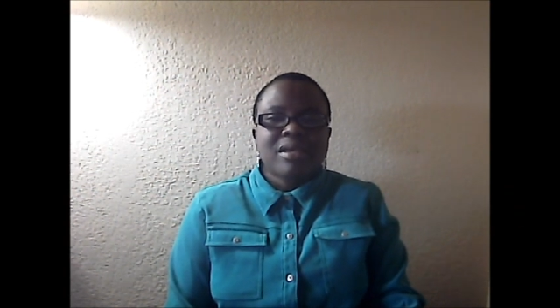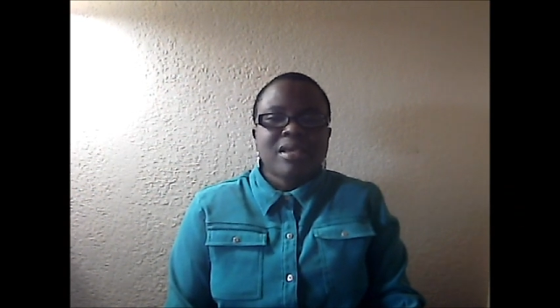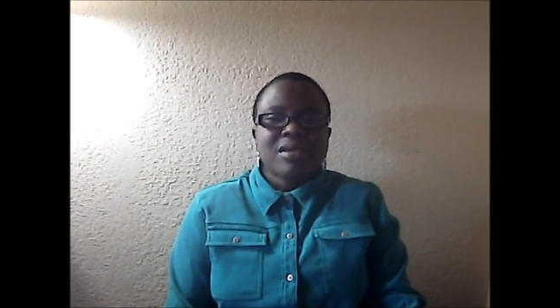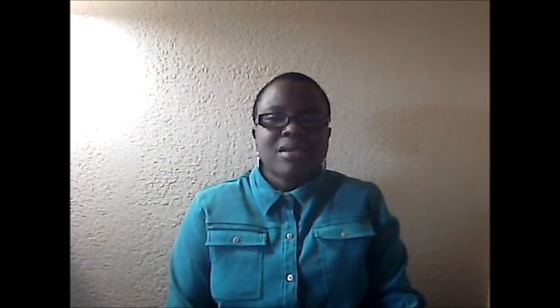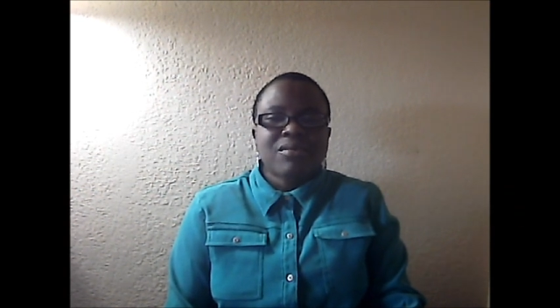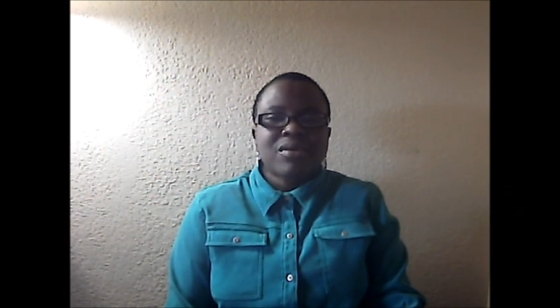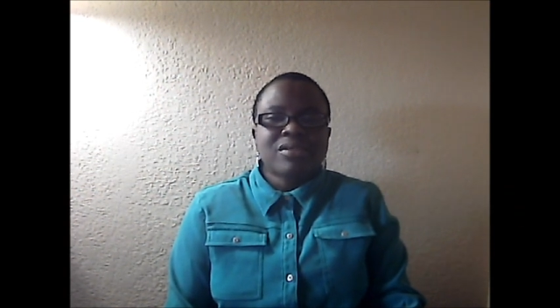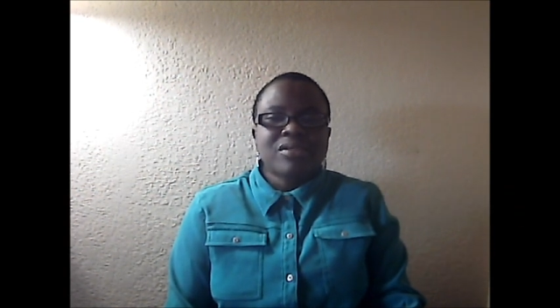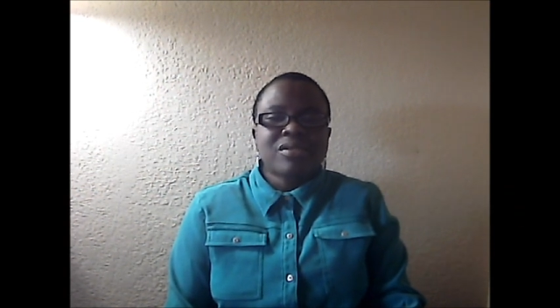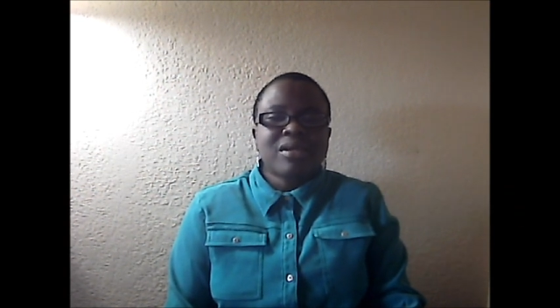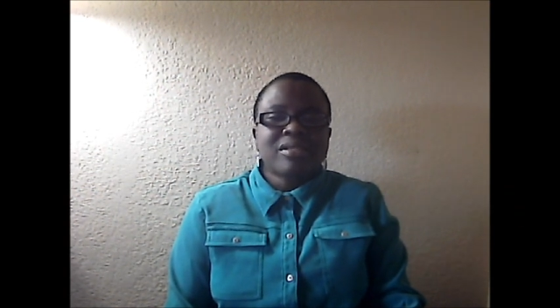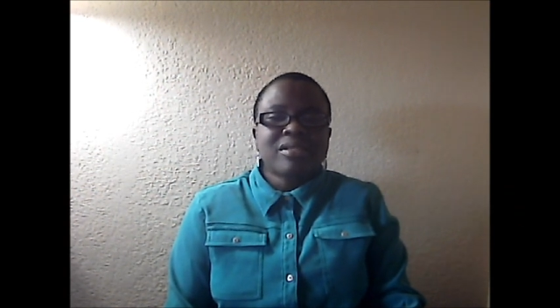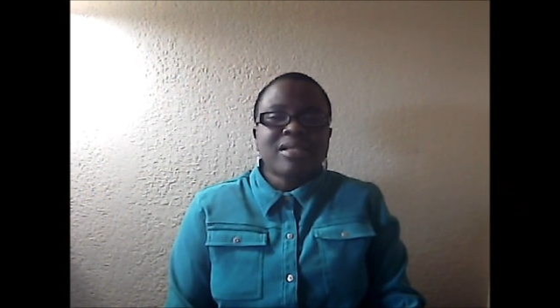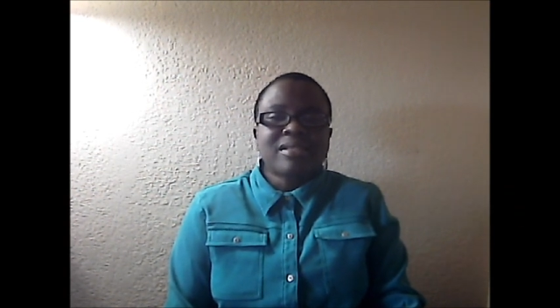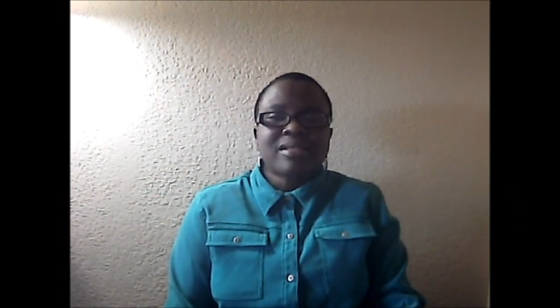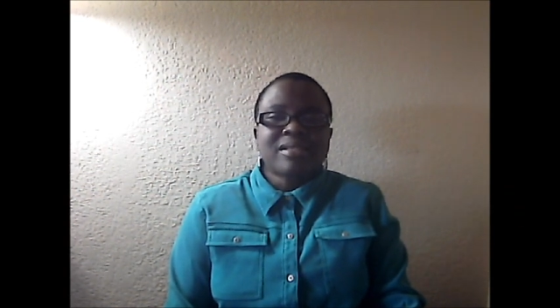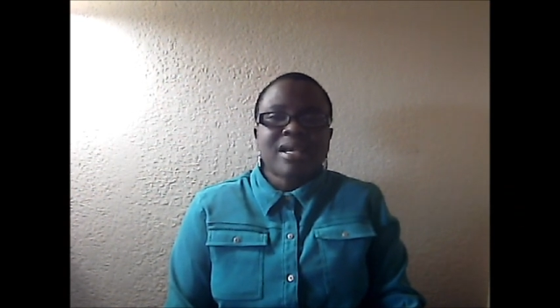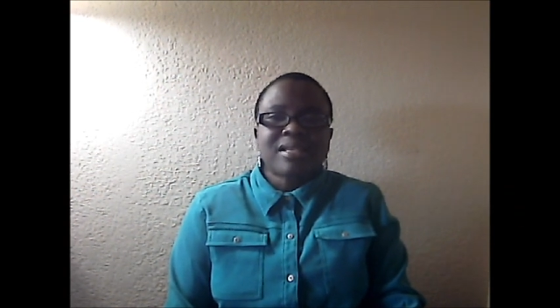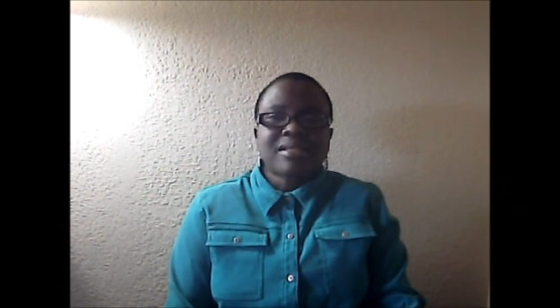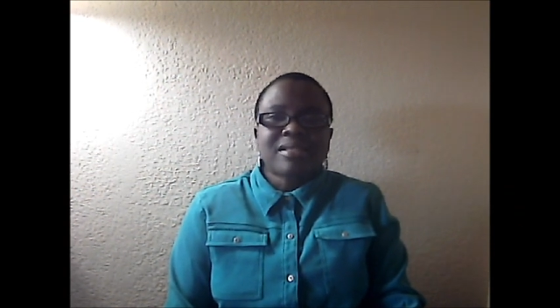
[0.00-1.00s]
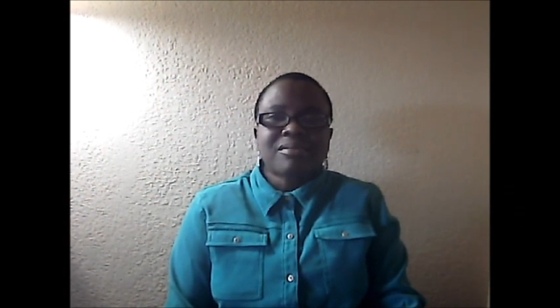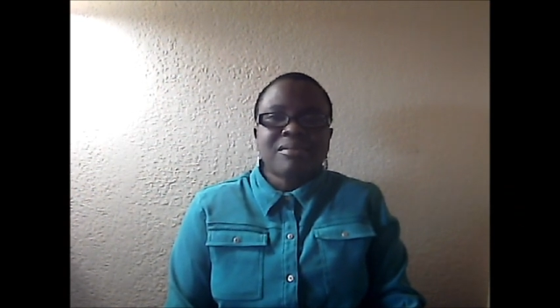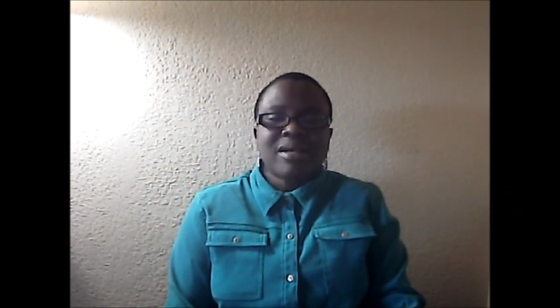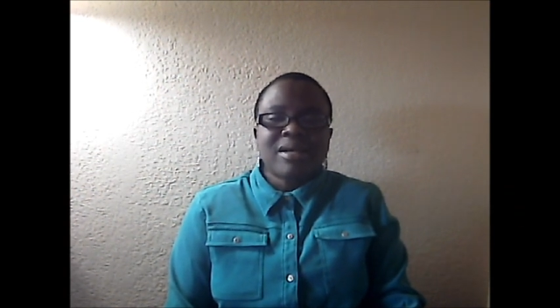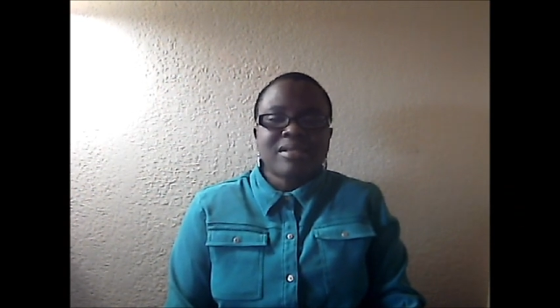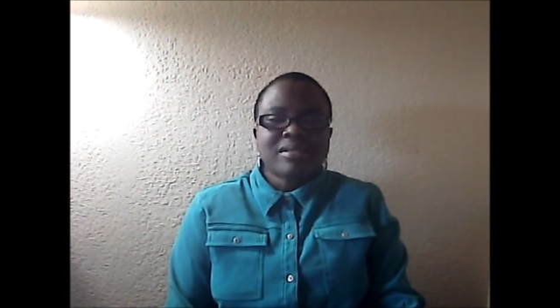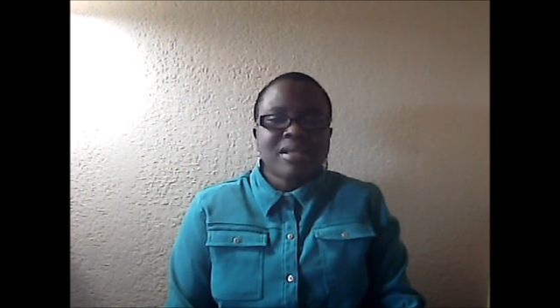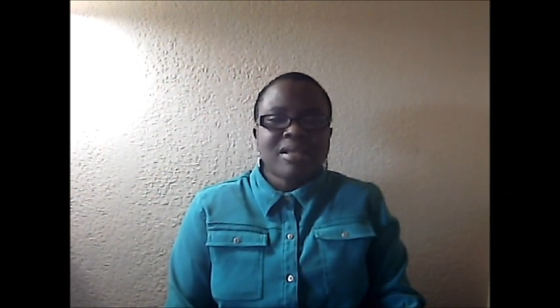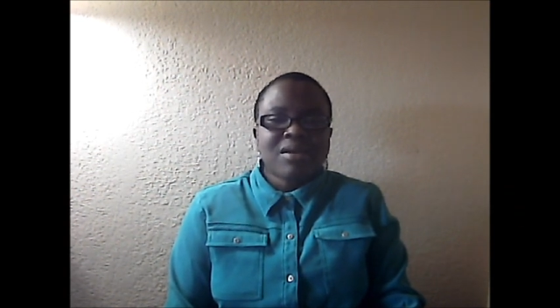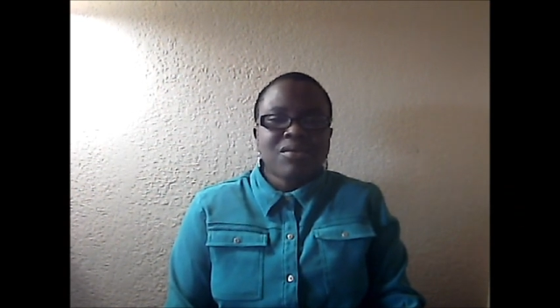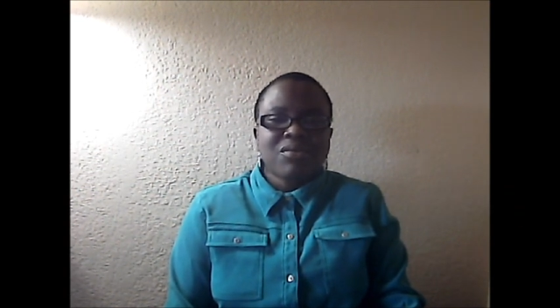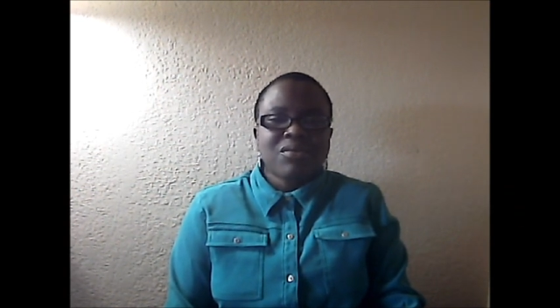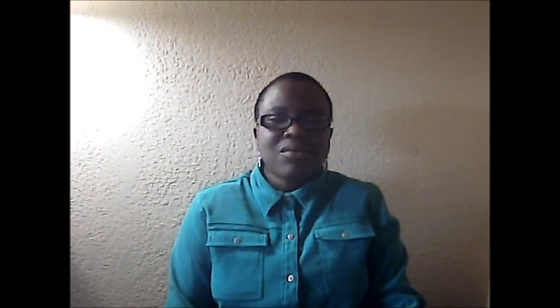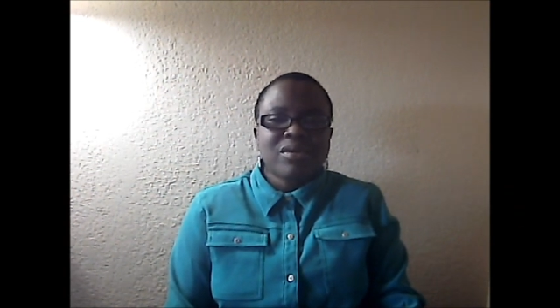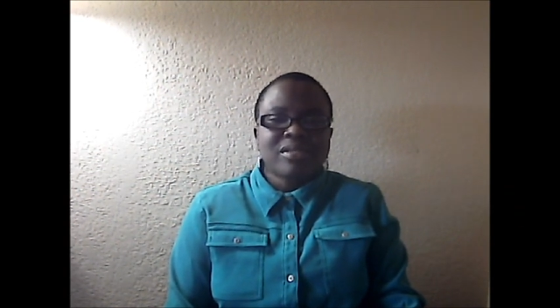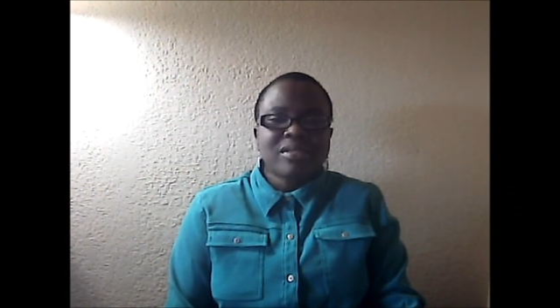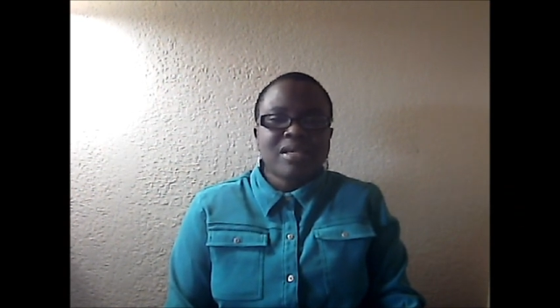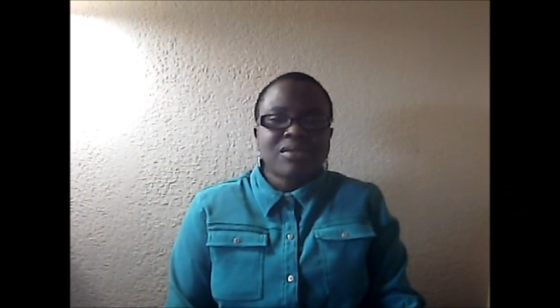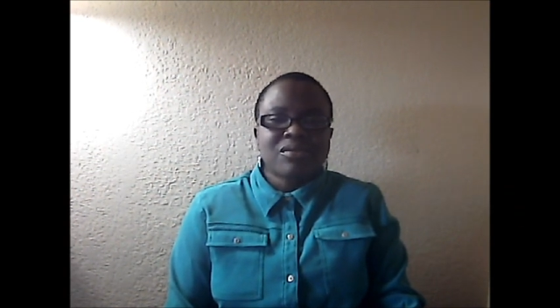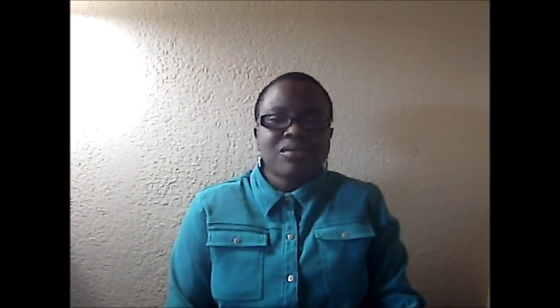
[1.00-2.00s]
He was not a taskmaster who
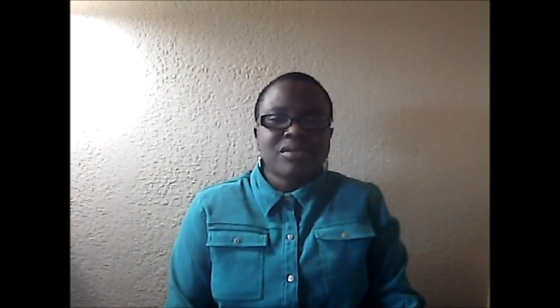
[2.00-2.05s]
wanted